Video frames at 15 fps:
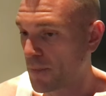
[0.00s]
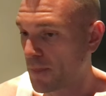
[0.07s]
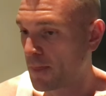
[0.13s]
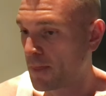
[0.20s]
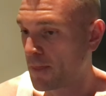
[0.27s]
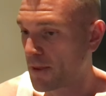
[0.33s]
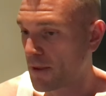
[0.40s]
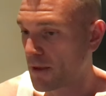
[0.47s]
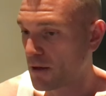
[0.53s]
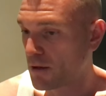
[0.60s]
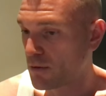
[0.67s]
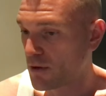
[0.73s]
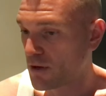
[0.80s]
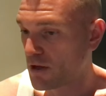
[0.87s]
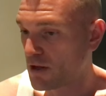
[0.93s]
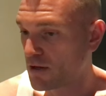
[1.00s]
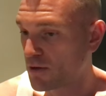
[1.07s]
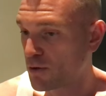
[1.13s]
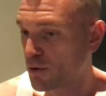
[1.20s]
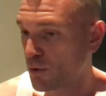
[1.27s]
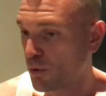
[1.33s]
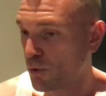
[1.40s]
you need
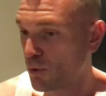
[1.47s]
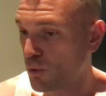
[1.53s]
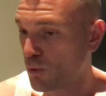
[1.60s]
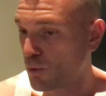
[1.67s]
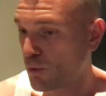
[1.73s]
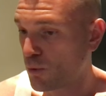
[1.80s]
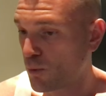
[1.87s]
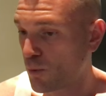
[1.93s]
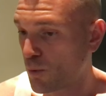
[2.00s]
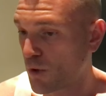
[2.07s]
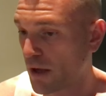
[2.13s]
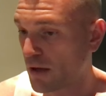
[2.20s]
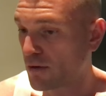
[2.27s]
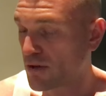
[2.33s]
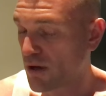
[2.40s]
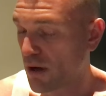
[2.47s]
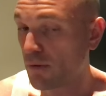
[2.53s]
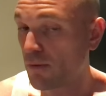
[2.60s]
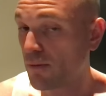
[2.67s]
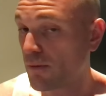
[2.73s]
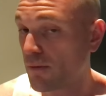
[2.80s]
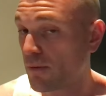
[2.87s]
to get
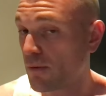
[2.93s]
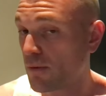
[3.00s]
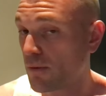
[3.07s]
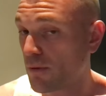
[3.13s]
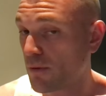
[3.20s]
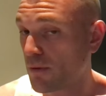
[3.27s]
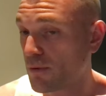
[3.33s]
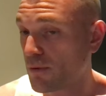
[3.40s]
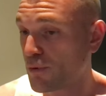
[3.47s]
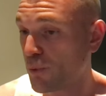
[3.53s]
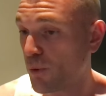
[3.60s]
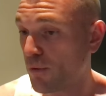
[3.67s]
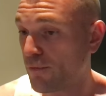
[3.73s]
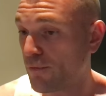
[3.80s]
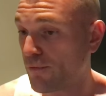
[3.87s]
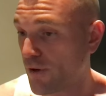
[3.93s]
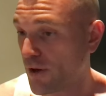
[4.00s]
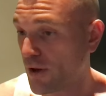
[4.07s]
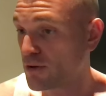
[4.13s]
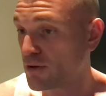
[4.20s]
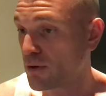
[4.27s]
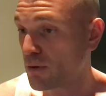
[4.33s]
yourself to a
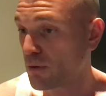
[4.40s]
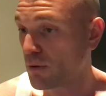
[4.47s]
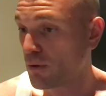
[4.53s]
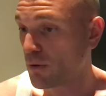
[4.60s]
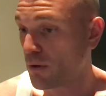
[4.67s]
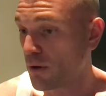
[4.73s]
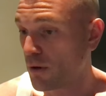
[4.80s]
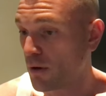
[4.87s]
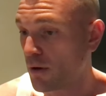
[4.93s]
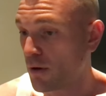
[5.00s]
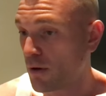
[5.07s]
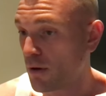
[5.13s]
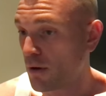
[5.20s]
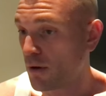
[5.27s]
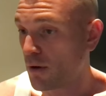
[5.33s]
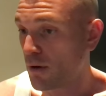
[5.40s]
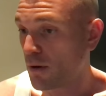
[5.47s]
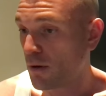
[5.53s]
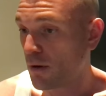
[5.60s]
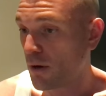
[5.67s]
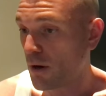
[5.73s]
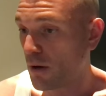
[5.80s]
physical
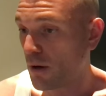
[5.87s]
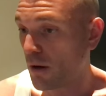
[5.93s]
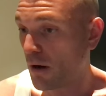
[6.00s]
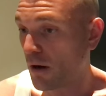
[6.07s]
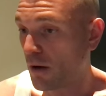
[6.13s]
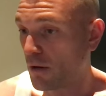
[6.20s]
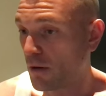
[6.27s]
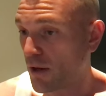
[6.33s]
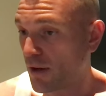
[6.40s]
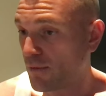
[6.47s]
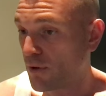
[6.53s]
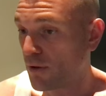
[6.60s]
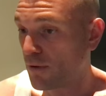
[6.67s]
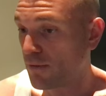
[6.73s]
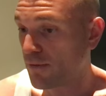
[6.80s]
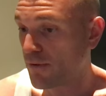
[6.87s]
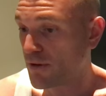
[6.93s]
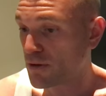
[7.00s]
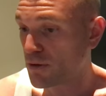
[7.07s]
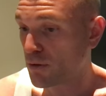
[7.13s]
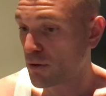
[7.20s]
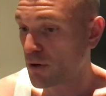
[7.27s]
a level of
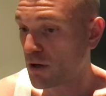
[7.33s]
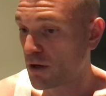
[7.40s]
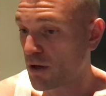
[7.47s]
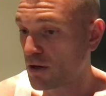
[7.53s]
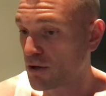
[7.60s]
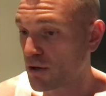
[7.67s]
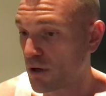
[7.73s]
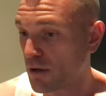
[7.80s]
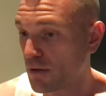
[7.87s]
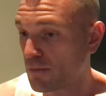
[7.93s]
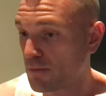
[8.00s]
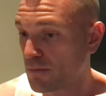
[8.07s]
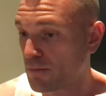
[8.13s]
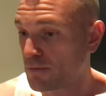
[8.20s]
physical condition